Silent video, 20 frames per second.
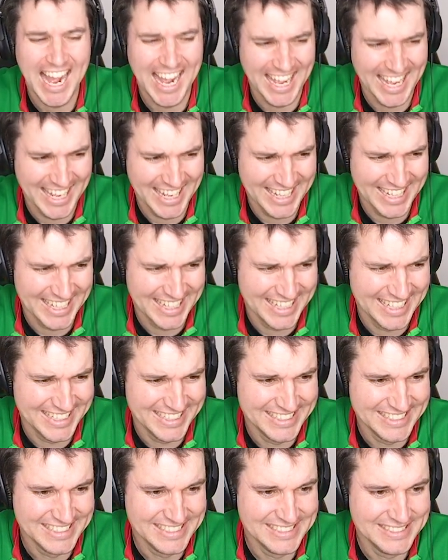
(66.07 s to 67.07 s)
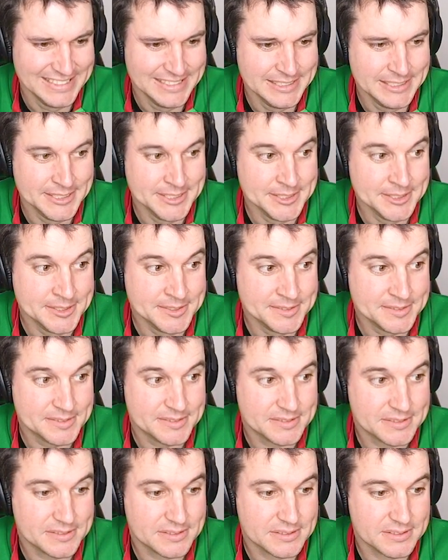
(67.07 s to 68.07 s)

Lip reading: [no speech]